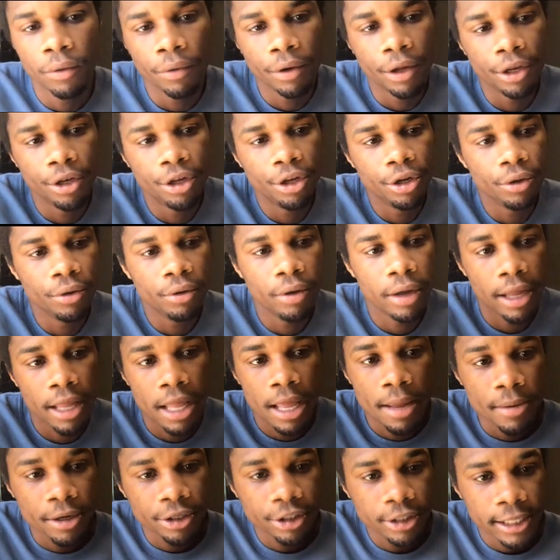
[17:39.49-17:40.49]
you could do an
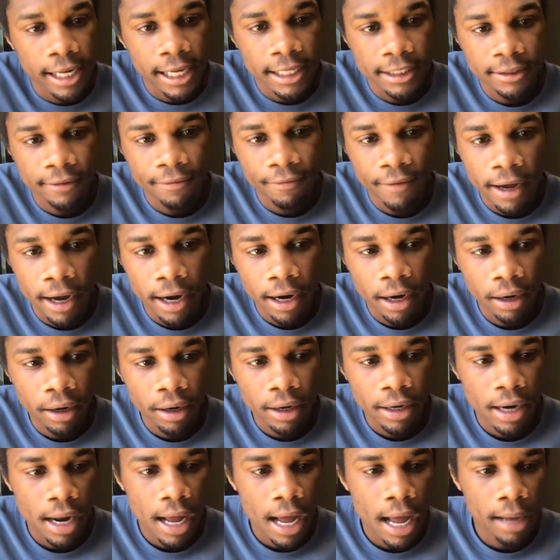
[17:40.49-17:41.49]
image classifier,
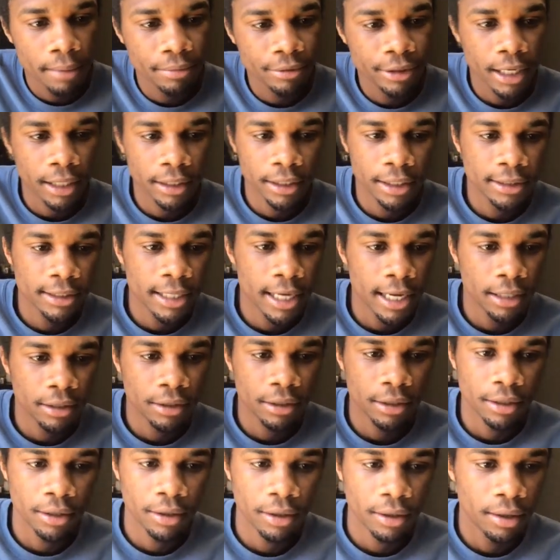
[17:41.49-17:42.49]
an object
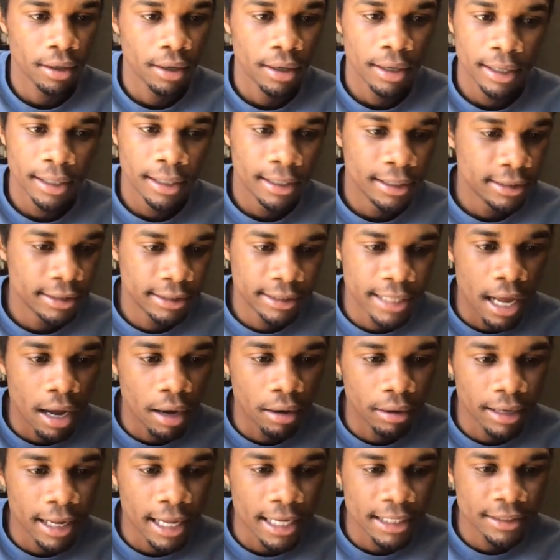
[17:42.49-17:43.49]
detector,
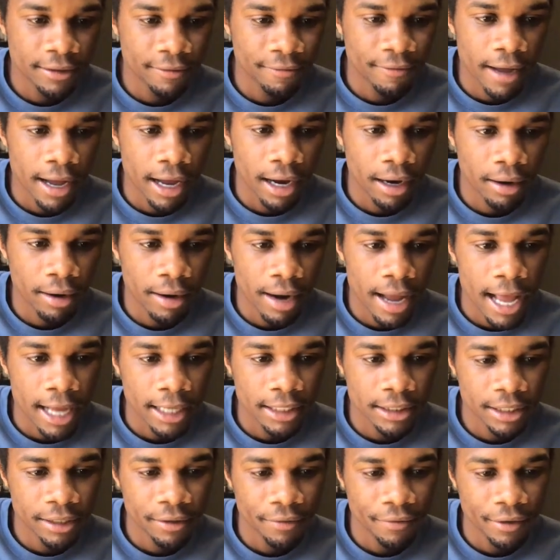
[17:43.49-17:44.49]
sound classifier,
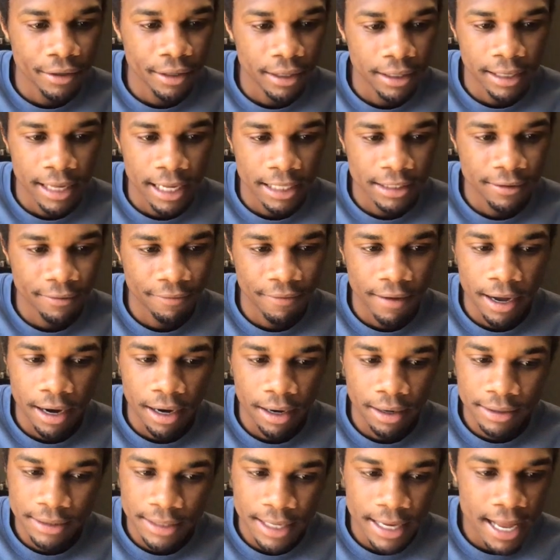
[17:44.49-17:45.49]
activity
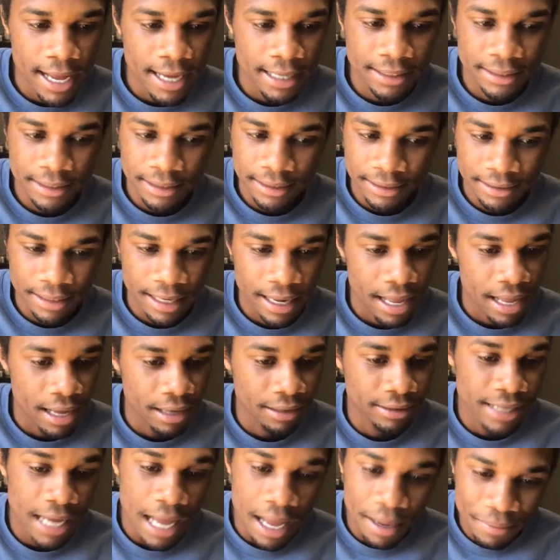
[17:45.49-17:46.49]
classifier, text,
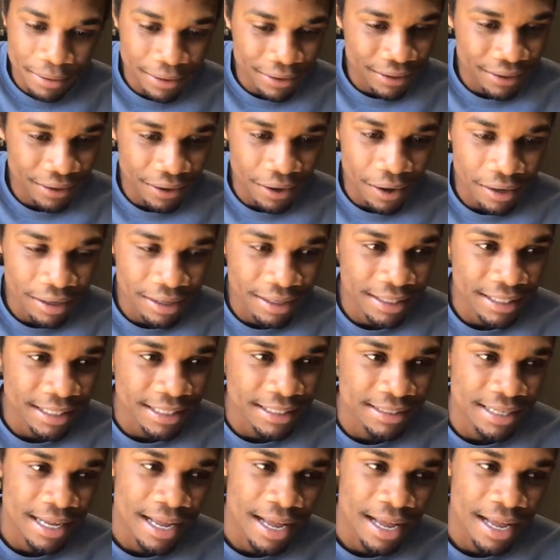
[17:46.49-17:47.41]
tabular, all of these.